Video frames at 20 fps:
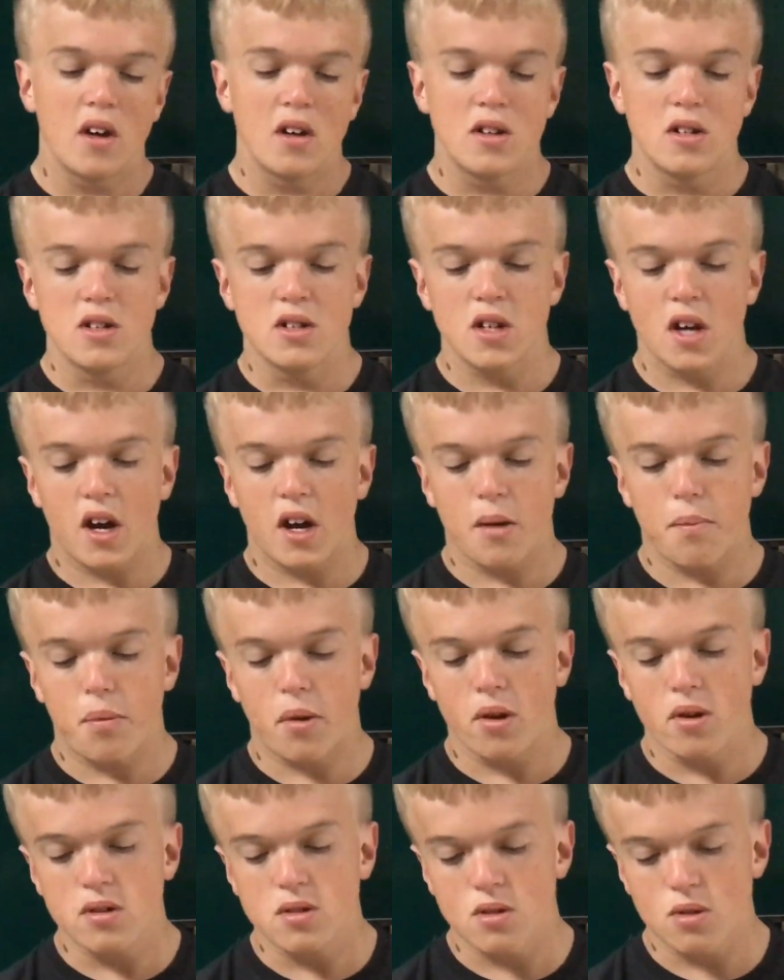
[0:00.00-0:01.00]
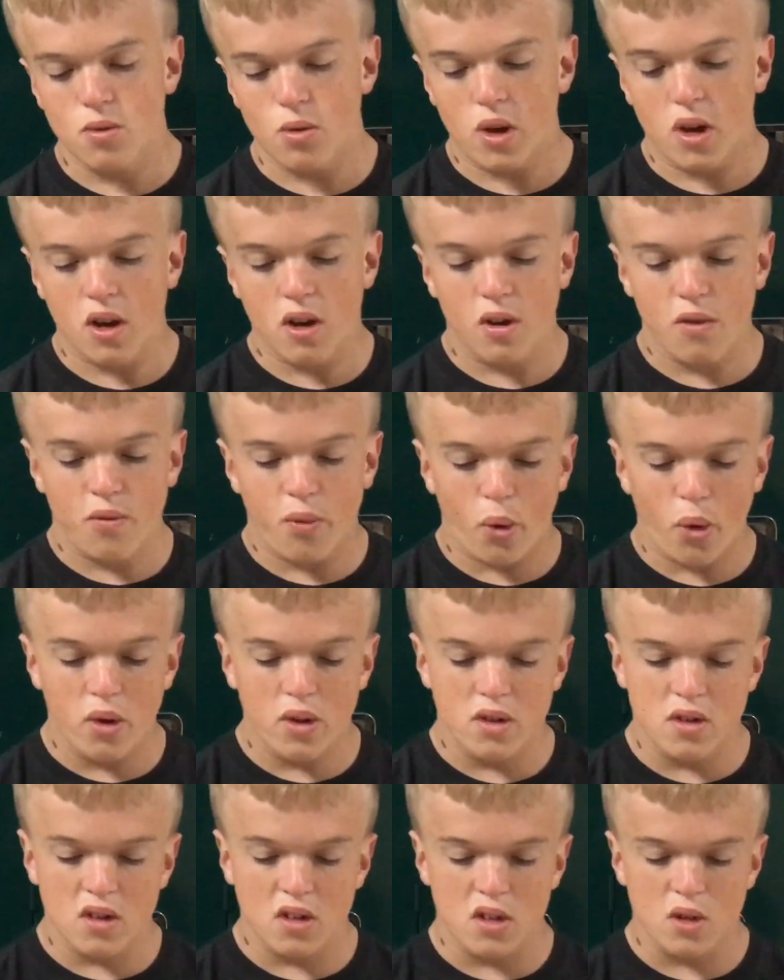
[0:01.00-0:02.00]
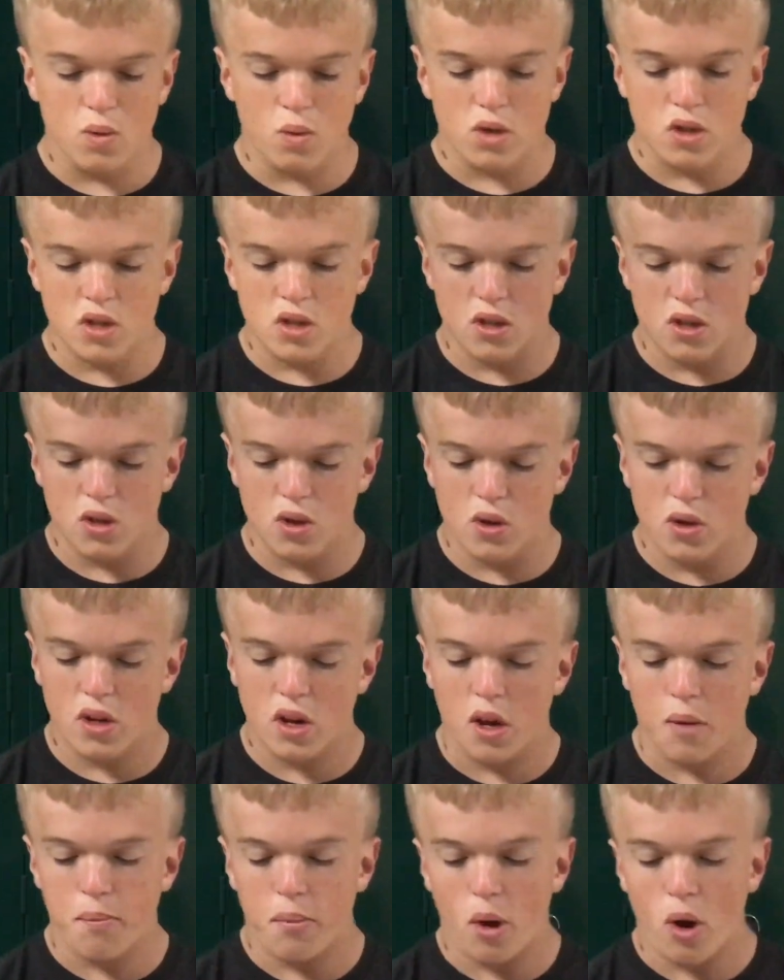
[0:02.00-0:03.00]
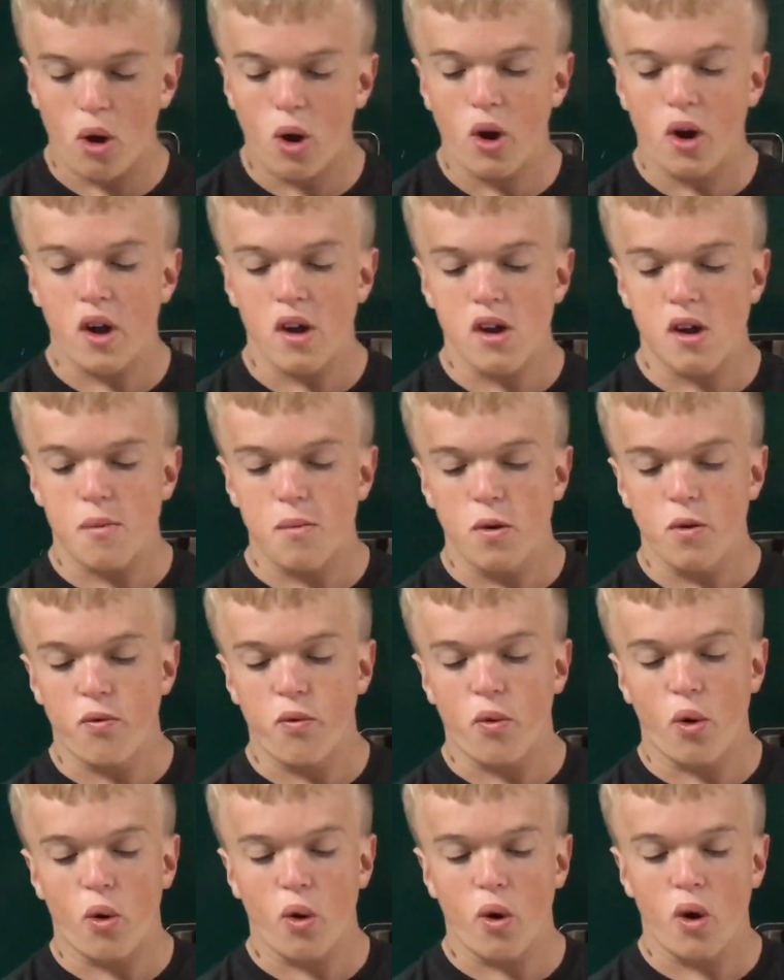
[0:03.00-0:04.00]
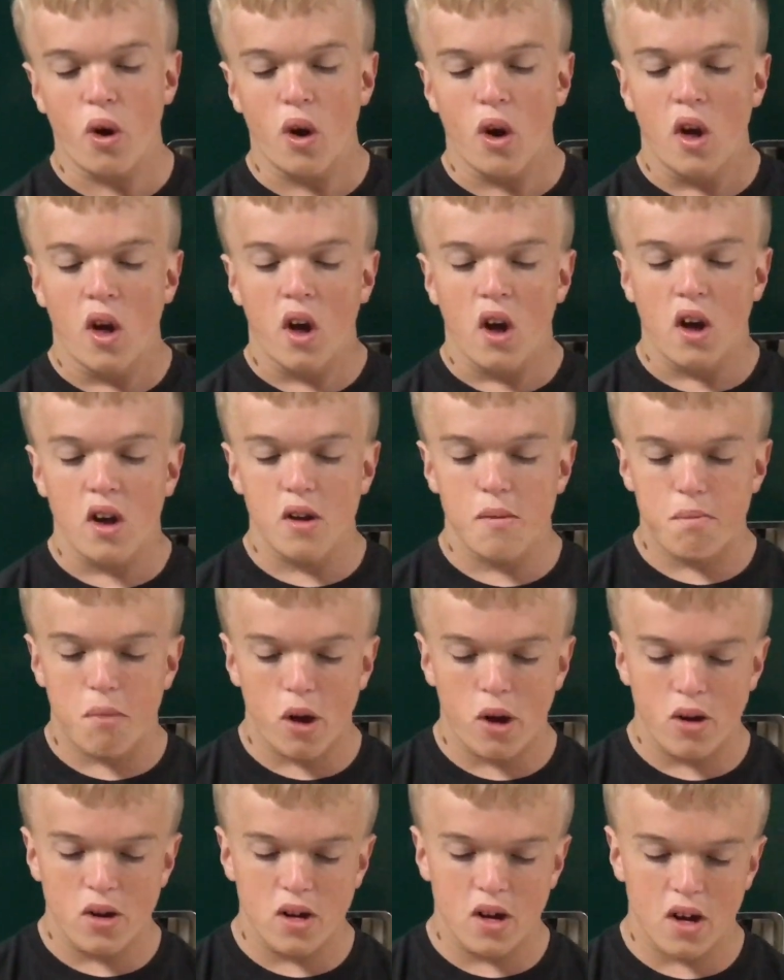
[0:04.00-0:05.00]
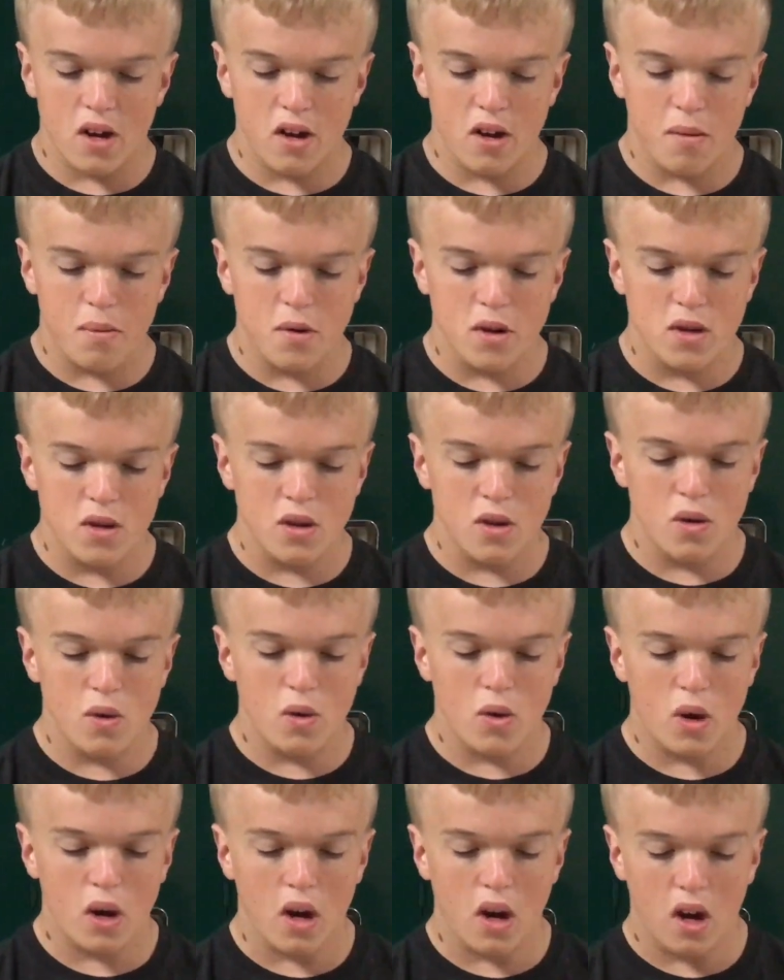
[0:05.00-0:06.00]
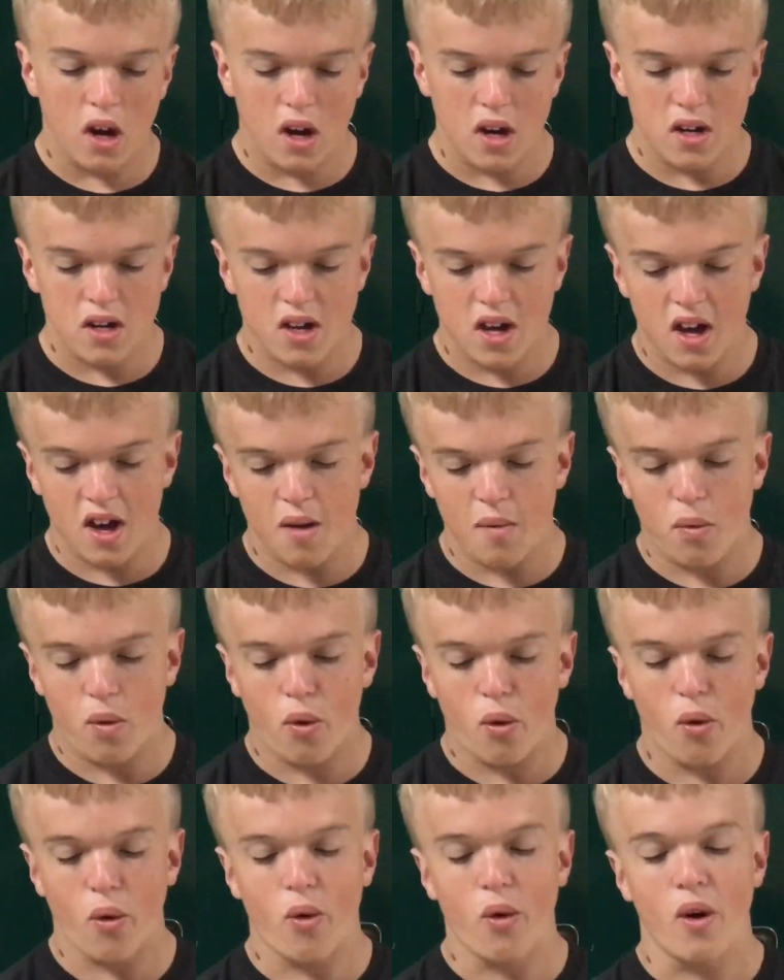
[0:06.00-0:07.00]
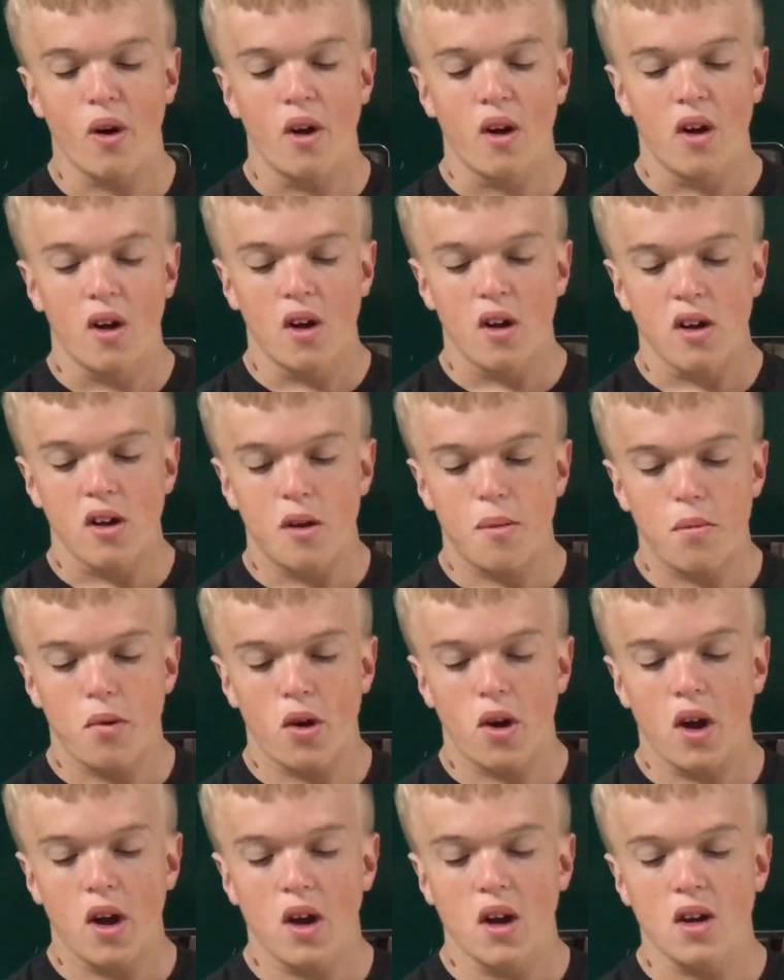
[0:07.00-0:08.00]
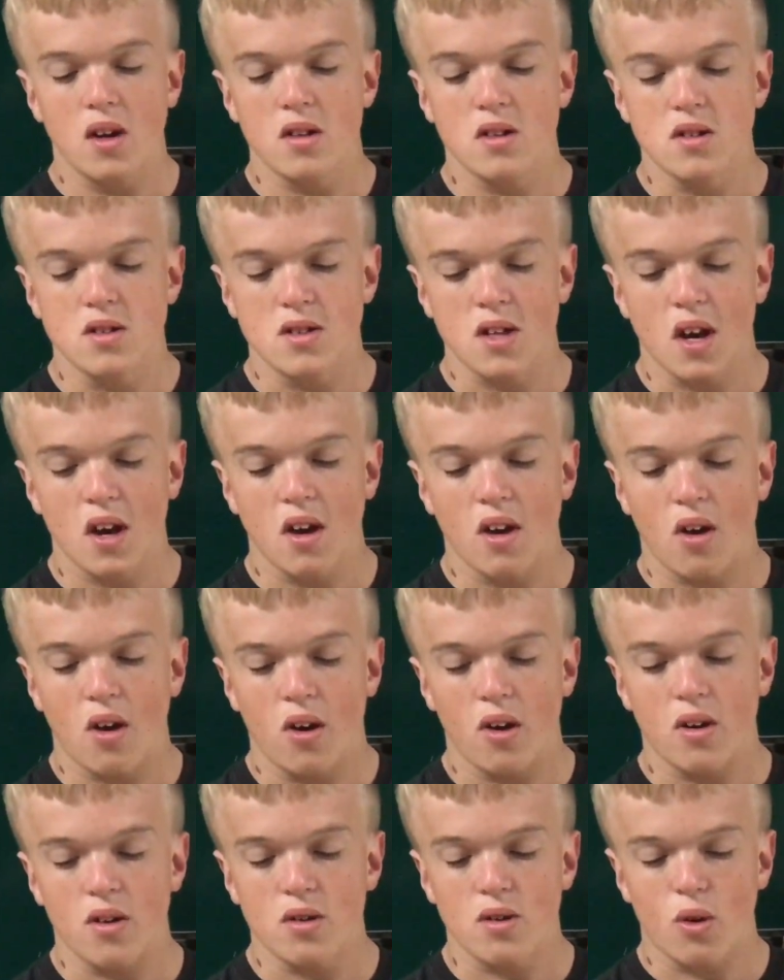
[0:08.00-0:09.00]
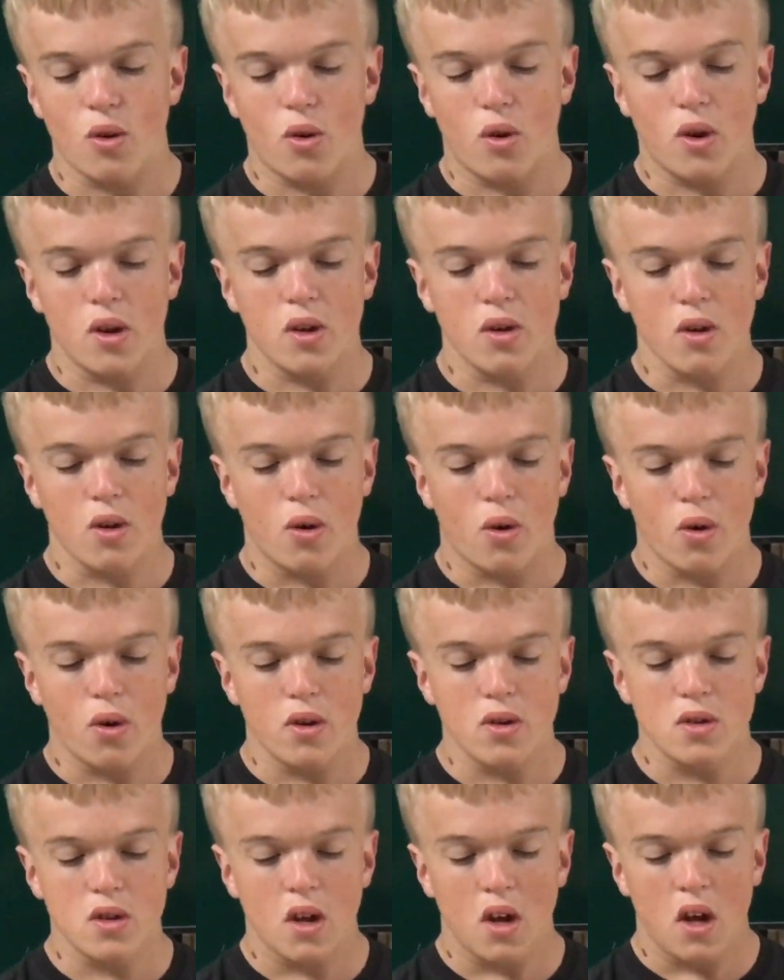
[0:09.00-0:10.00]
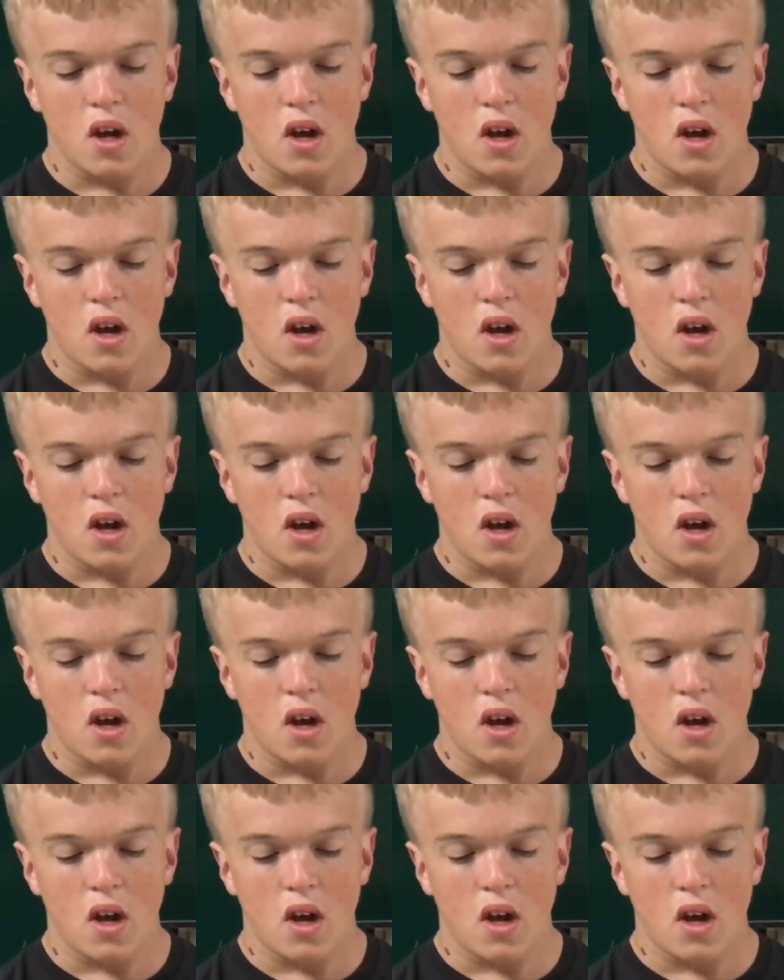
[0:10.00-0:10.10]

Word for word: She shot a personal record 46, which included a par on number 4 and a birdie on number 2 handicap hole. Number 8, the second highest hole on the course,